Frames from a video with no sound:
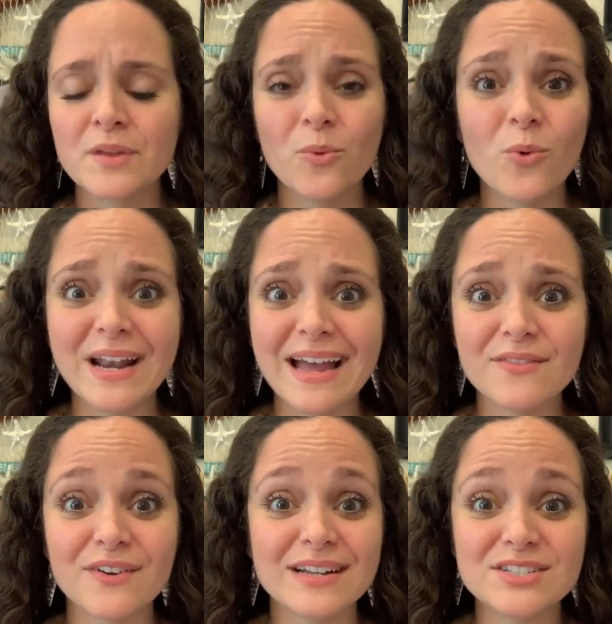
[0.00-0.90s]

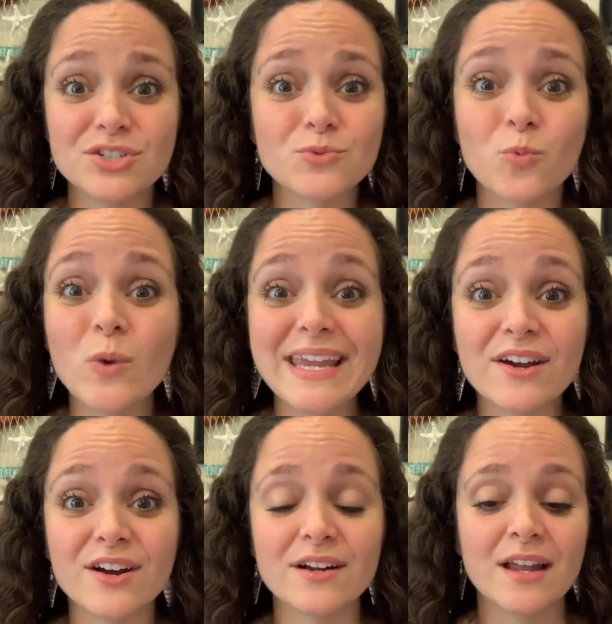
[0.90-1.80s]
Whatever, it's just
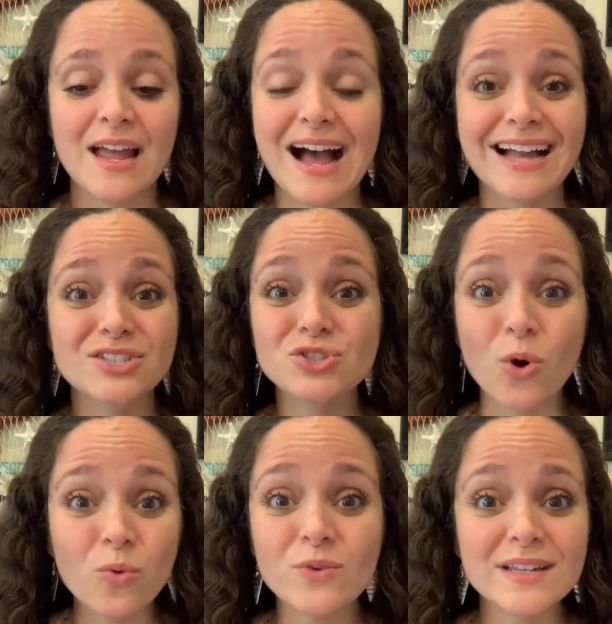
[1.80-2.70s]
weird. I
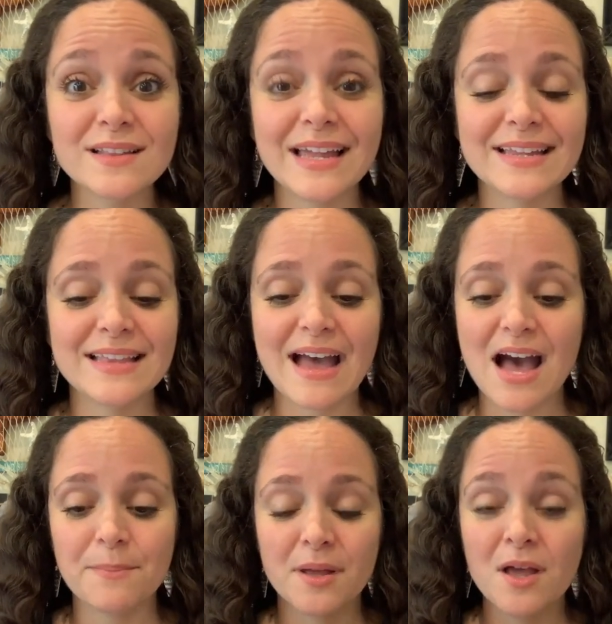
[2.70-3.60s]
don't really like the
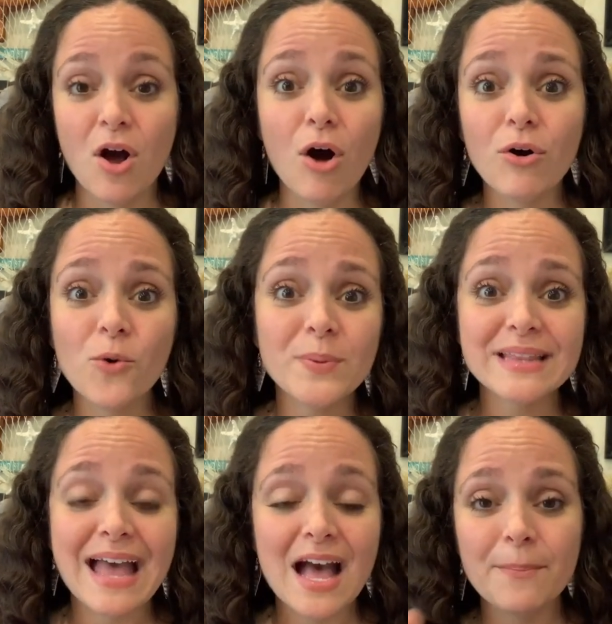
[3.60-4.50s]
app. I'll open
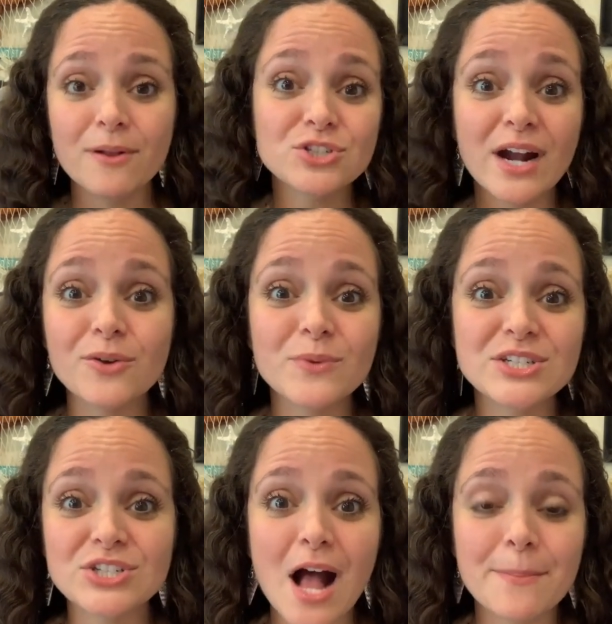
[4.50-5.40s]
the app, I'll try to
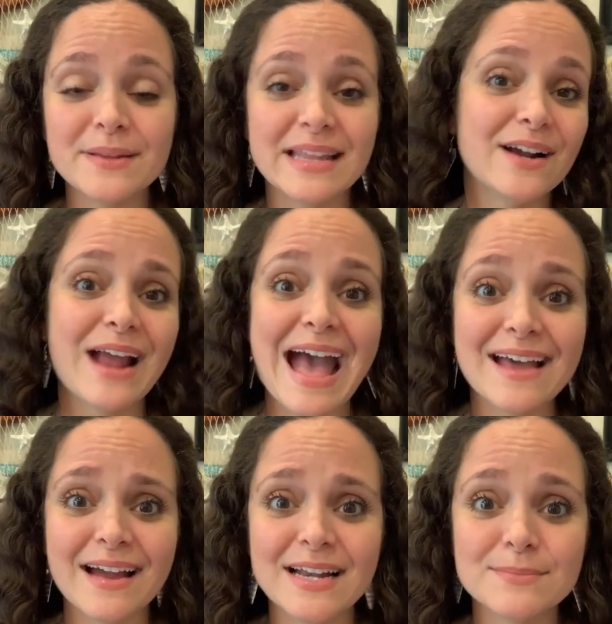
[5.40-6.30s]
reshop in there,
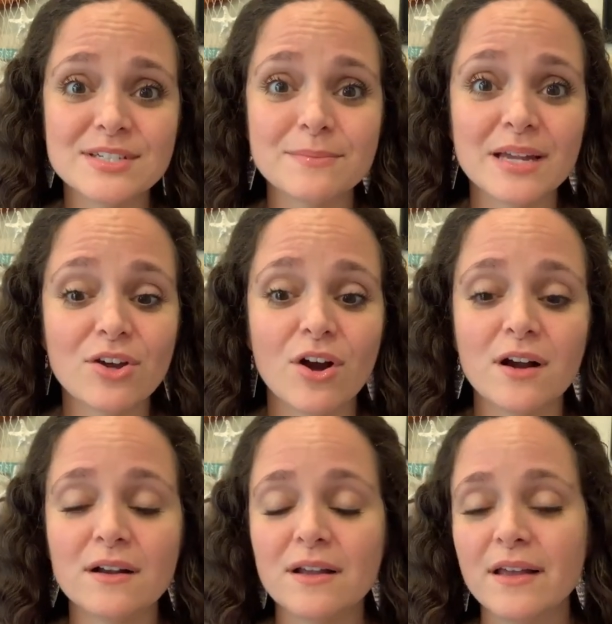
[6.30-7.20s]
add items to my
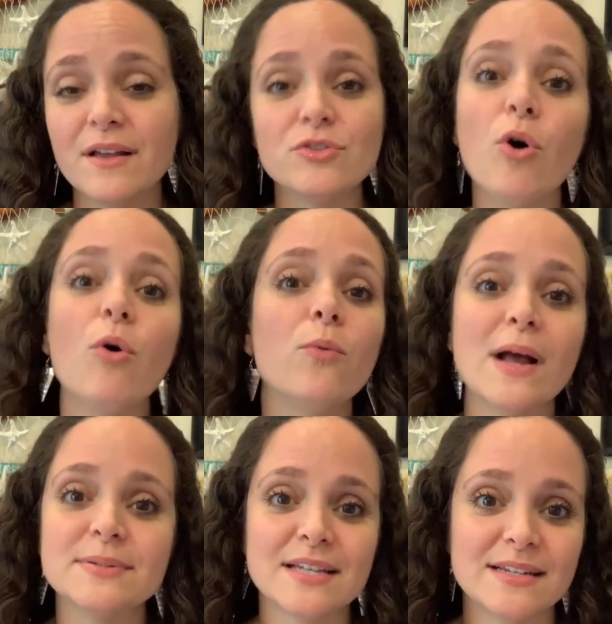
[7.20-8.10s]
cart. The whole
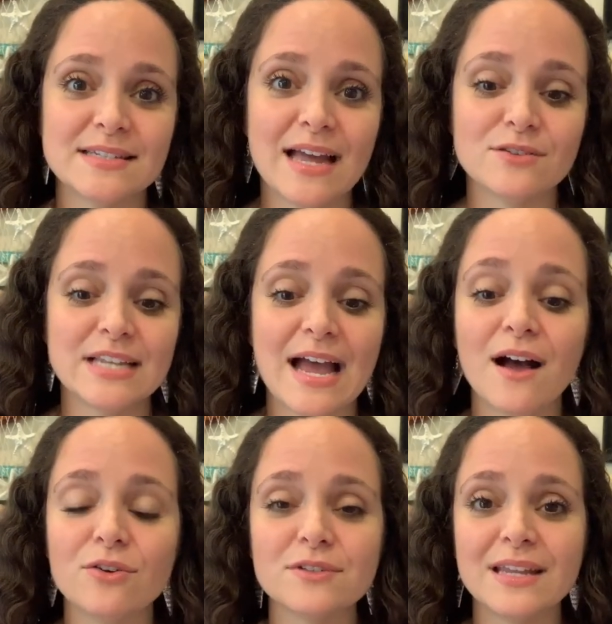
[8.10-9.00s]
website's now
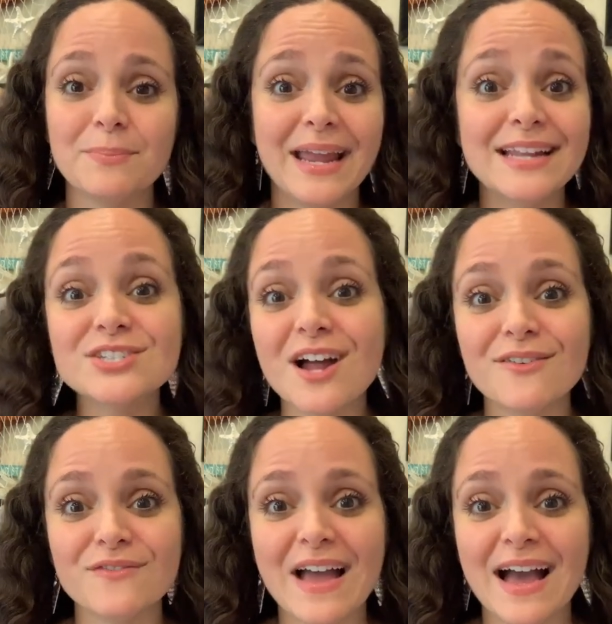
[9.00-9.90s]
down, like page
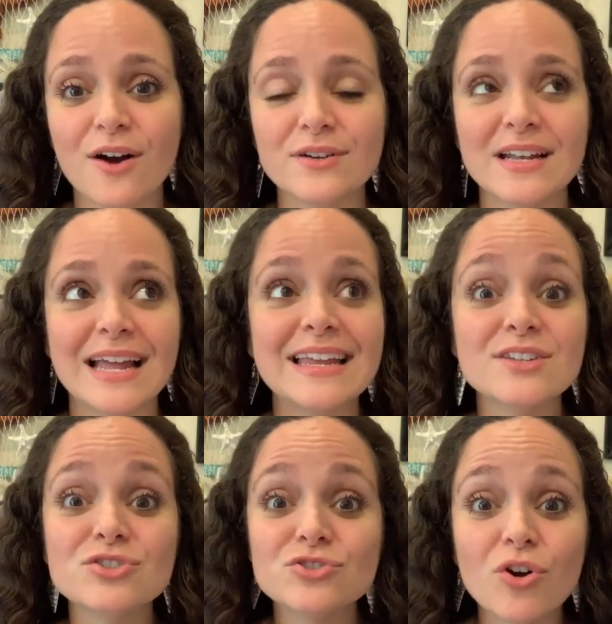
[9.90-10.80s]
not found, and I
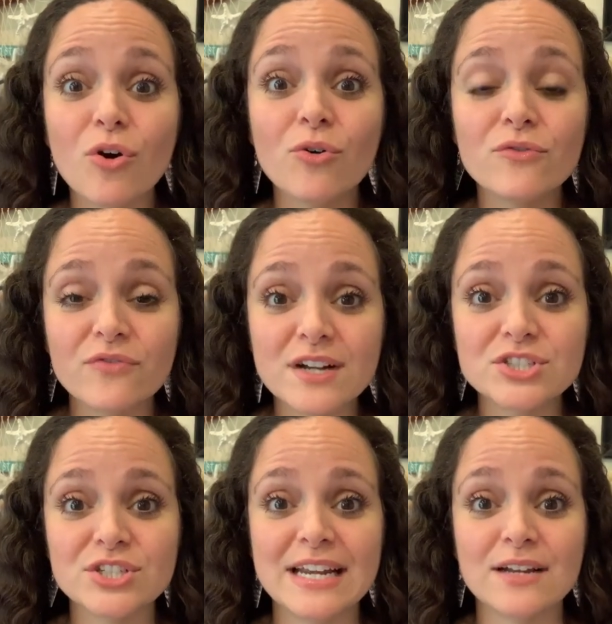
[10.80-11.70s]
get so
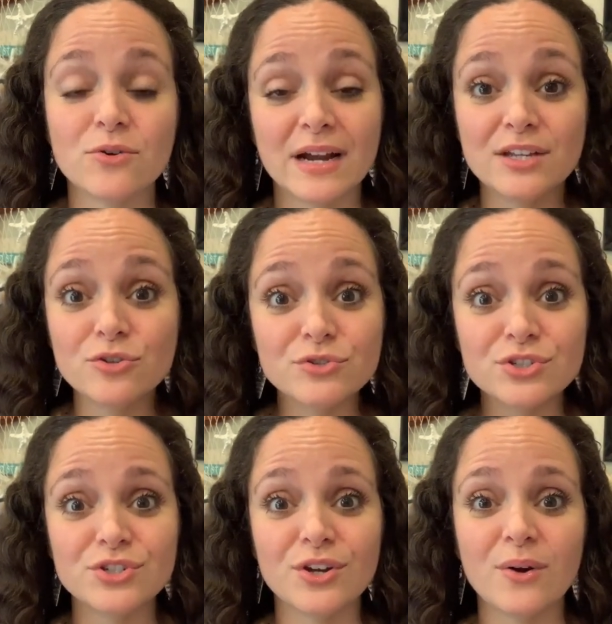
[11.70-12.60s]
frustrated, or I
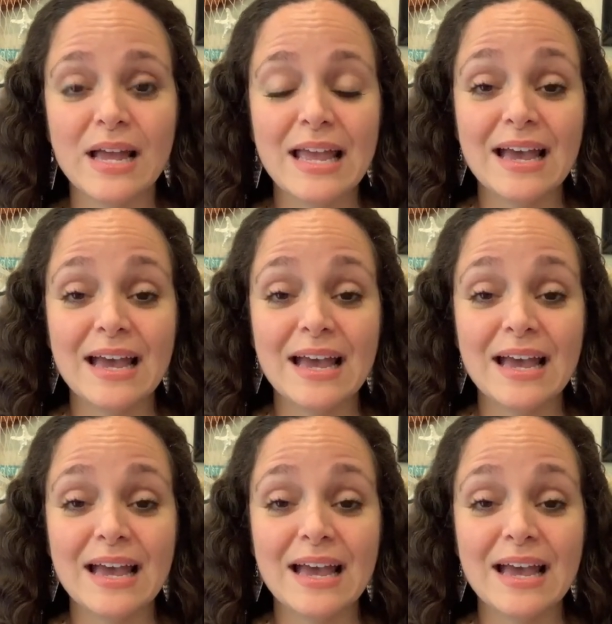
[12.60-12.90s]
used to.